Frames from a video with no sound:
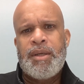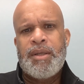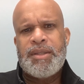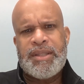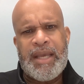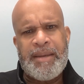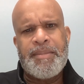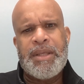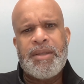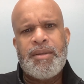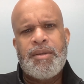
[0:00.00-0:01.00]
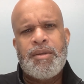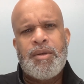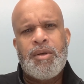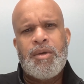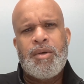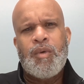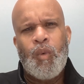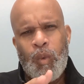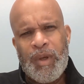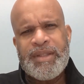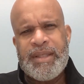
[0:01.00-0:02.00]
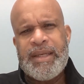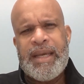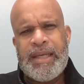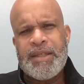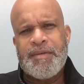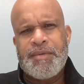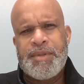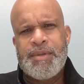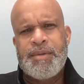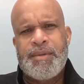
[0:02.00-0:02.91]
statement with the natives?